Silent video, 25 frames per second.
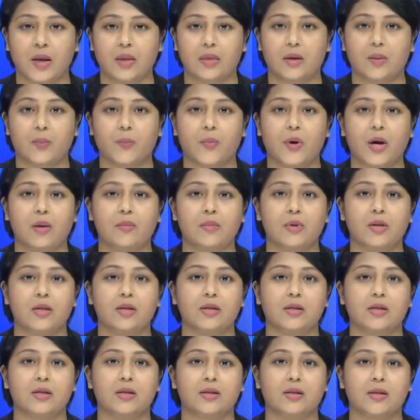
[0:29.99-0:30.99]
The Prime
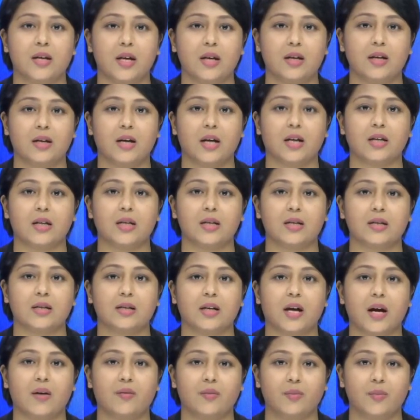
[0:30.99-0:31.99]
Minister said that his
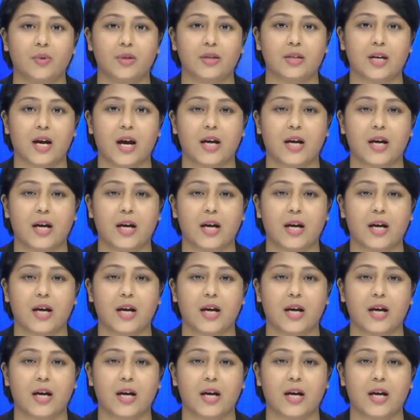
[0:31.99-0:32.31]
government